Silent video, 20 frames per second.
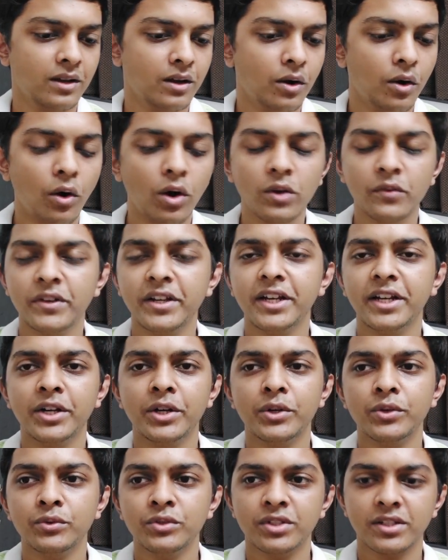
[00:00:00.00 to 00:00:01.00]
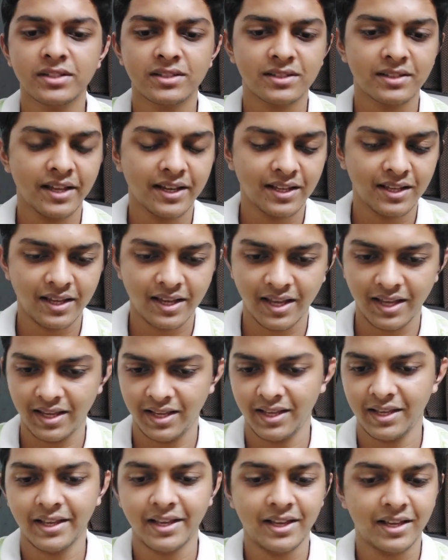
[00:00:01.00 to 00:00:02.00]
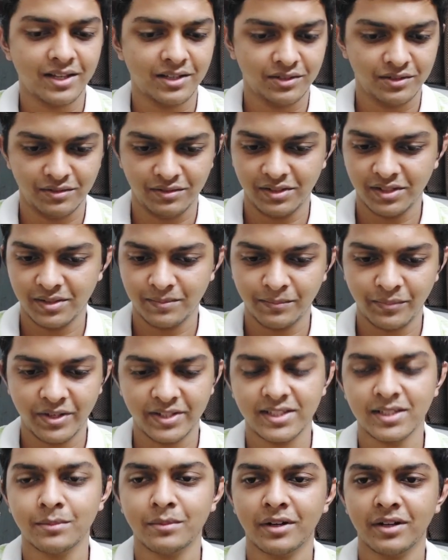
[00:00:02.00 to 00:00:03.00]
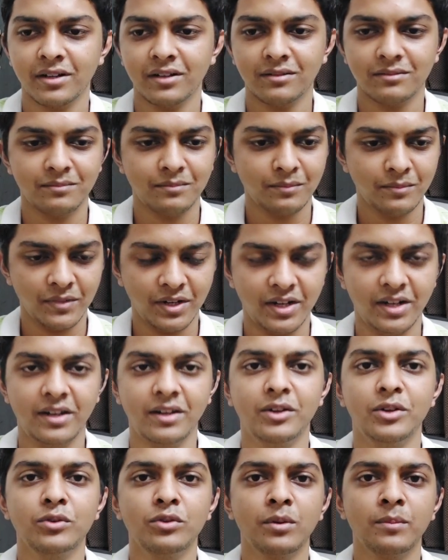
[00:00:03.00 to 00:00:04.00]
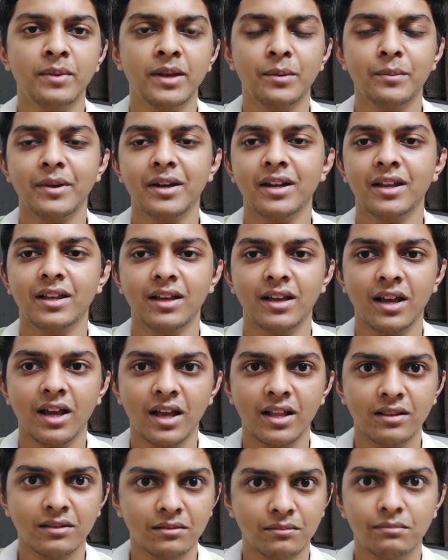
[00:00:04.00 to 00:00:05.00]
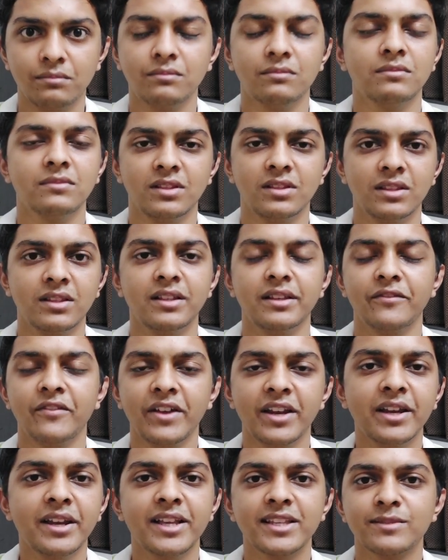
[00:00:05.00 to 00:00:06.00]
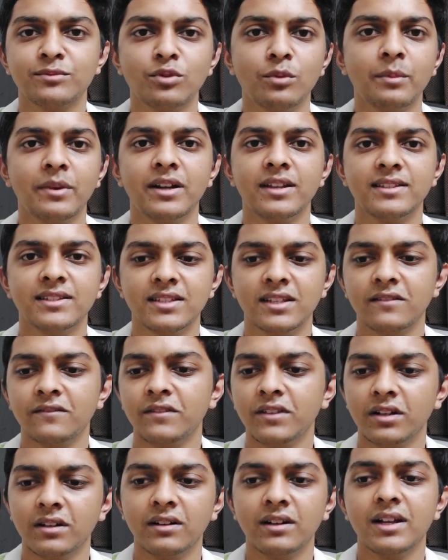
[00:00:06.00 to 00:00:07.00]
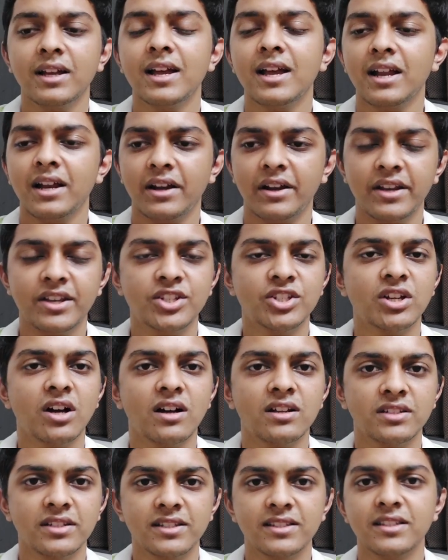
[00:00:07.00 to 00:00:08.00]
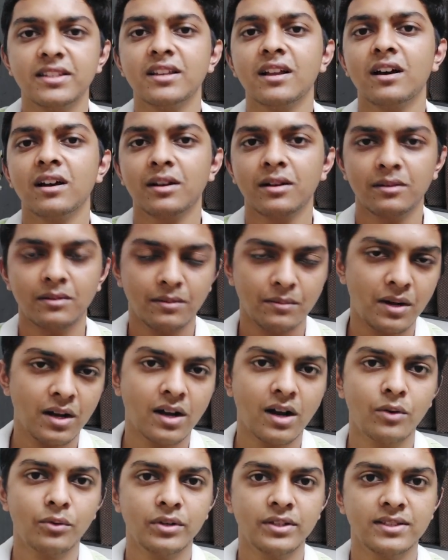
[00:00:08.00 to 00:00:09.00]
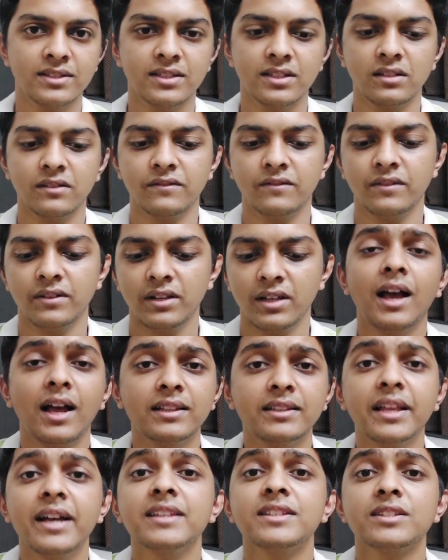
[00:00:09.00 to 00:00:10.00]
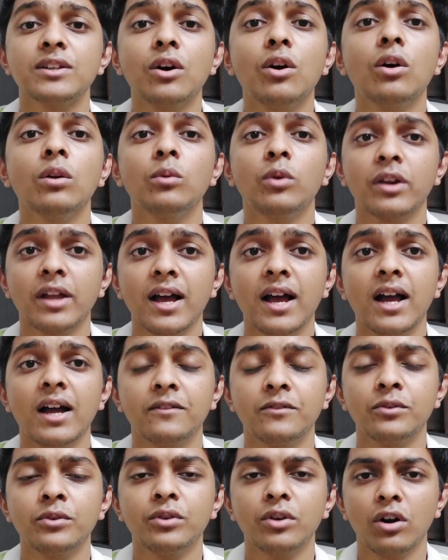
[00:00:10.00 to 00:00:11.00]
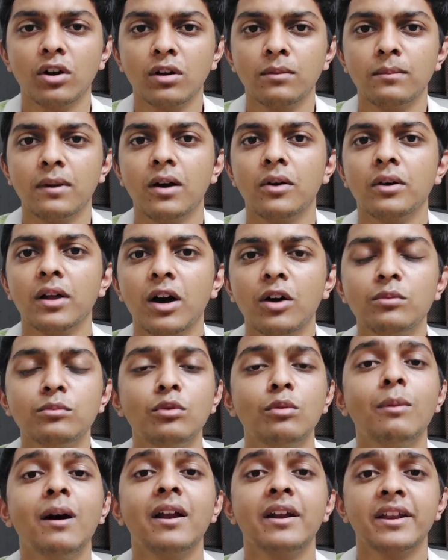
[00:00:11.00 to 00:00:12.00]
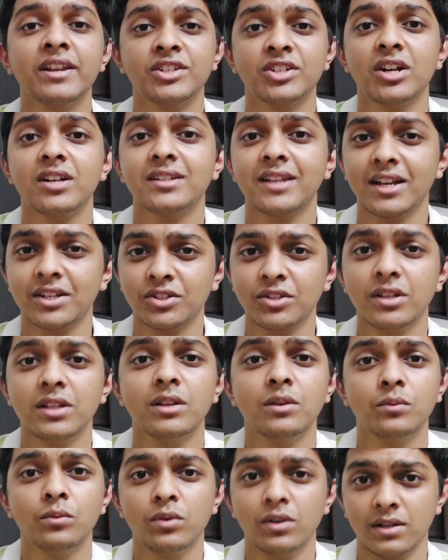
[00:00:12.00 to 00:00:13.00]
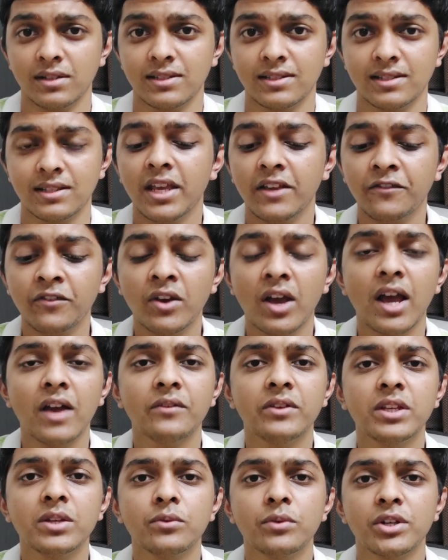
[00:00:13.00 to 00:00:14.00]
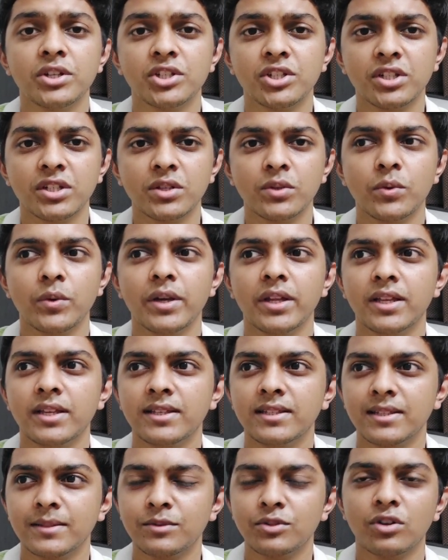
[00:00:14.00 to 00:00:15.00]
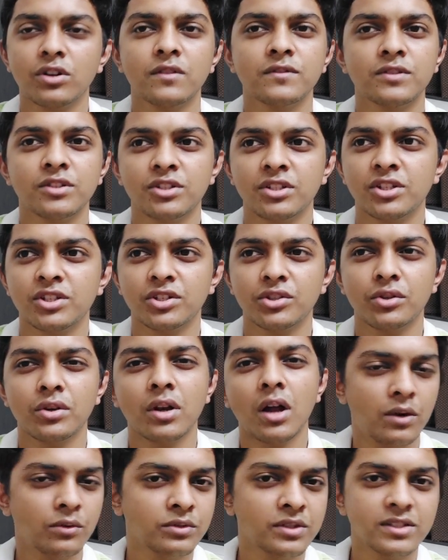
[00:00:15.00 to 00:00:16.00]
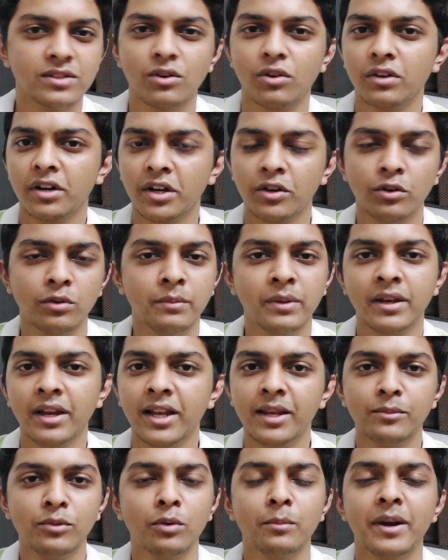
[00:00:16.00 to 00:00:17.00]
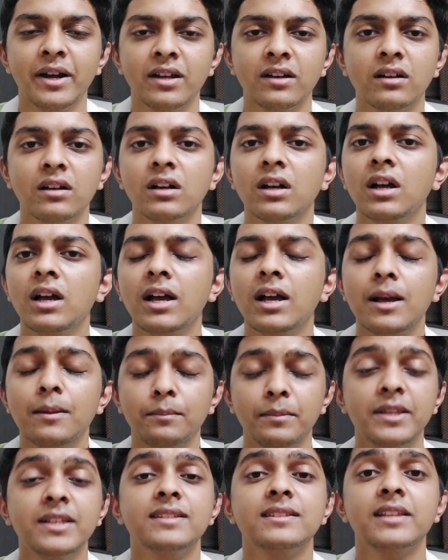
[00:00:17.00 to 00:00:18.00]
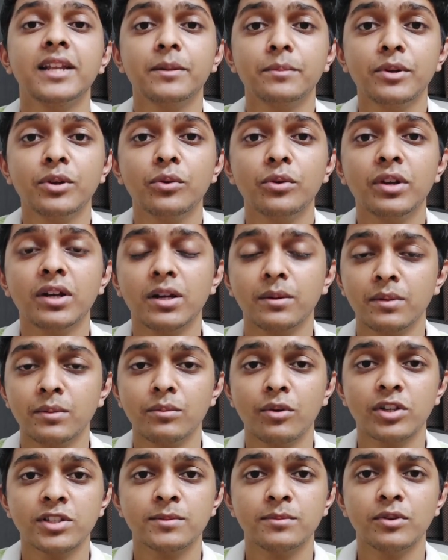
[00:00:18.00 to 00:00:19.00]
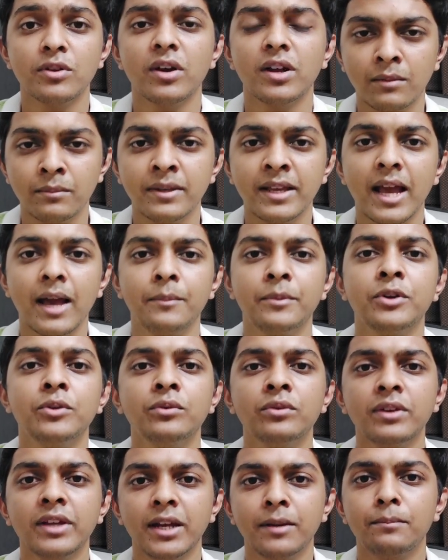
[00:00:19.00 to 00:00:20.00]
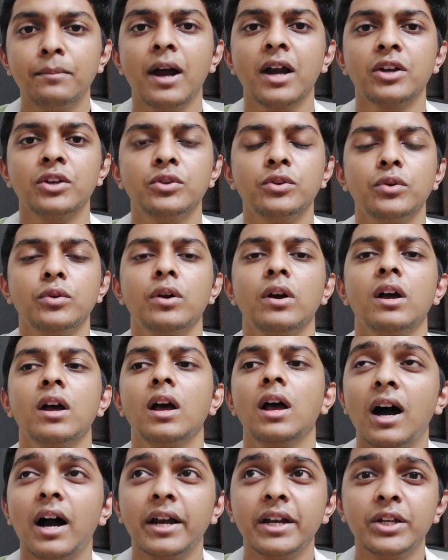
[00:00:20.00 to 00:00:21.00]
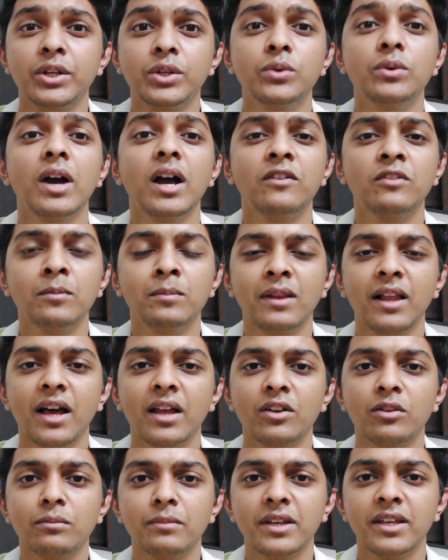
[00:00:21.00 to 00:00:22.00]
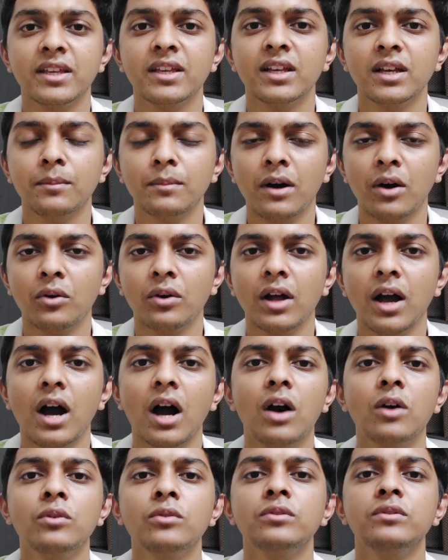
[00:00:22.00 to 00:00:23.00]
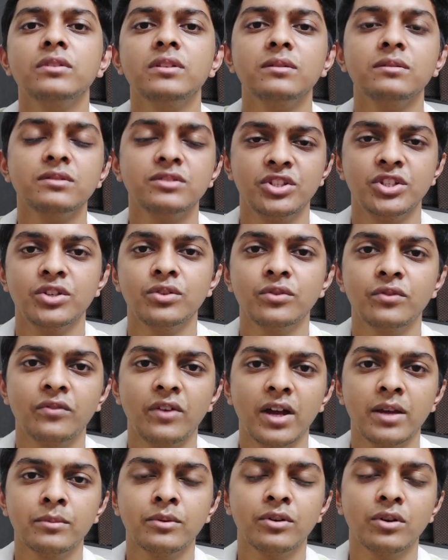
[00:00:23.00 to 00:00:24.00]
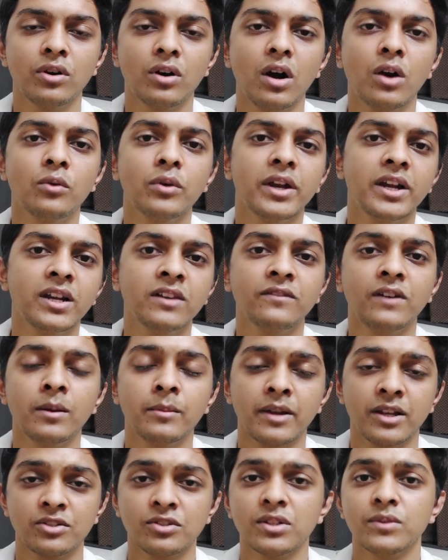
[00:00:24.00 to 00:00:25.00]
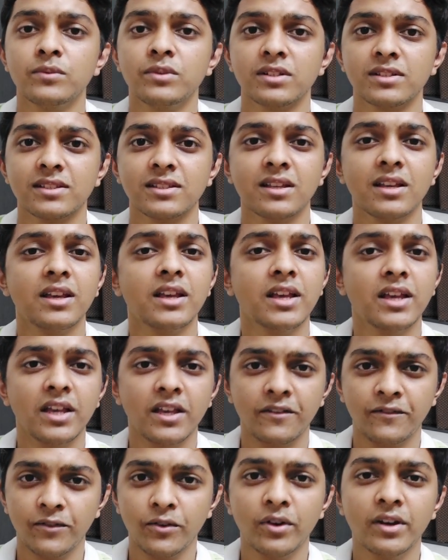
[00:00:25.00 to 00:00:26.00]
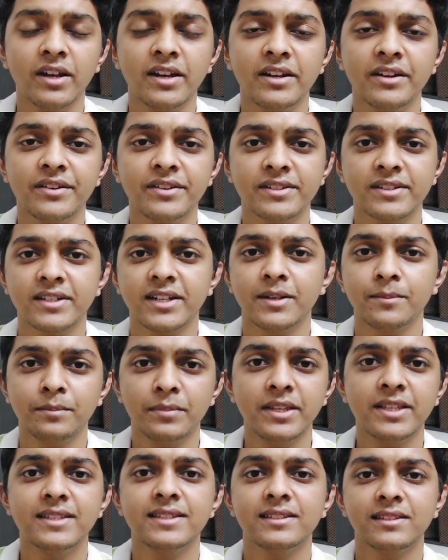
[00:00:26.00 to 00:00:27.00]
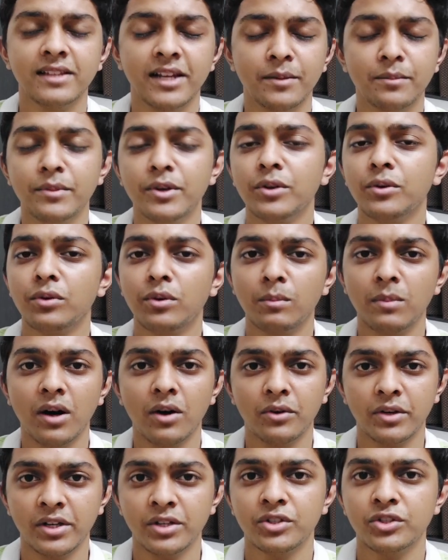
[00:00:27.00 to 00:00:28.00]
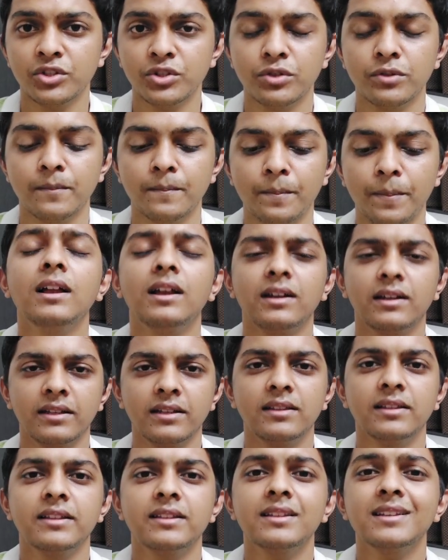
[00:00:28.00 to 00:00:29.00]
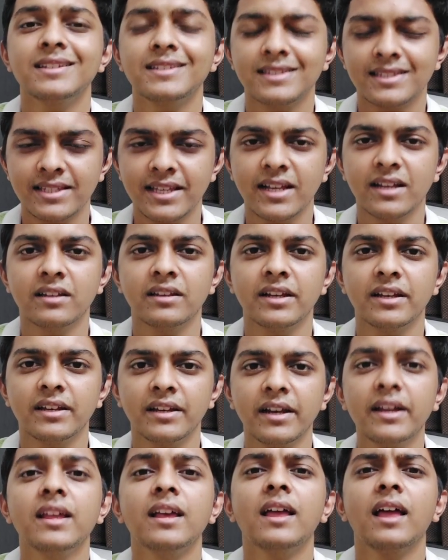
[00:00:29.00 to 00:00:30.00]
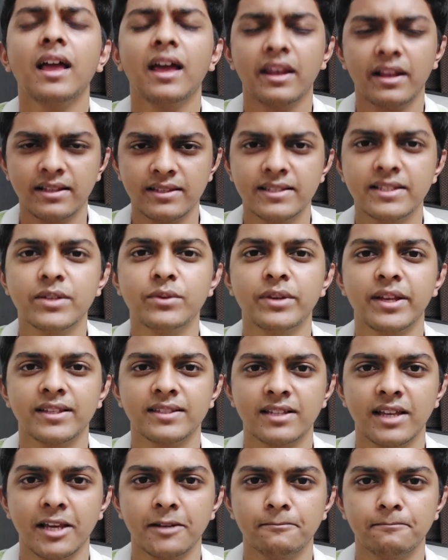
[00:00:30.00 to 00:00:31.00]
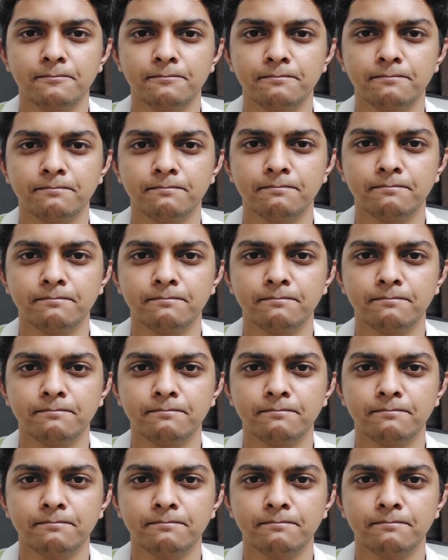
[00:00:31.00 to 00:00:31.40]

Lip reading: All we need to do, just like, hey, just press a button, do a payment, and then the very next moment itself, the recharge is in our account itself. And that's all what I have to talk about how mobile recharge actually works. If you have any question, queries, some sort of suggestion on how this content could be really more better, please let me know in the comment box below. I'll be happy to get back to you. I do have a plan on making about how the Jio Fiber or how Airtel Fiber actually works. If you're really interested, please let me know about it too. Till then, stay connected, and I'll see you next time.